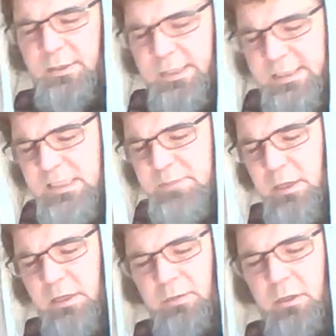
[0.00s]
the
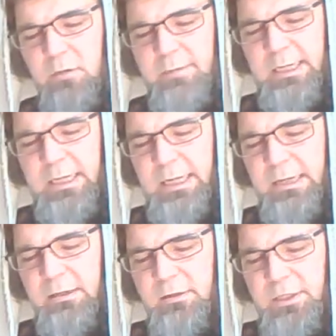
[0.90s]
Spirit of a holy
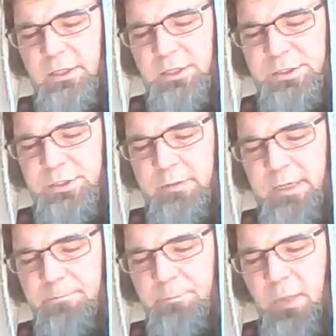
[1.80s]
God, Yeshua,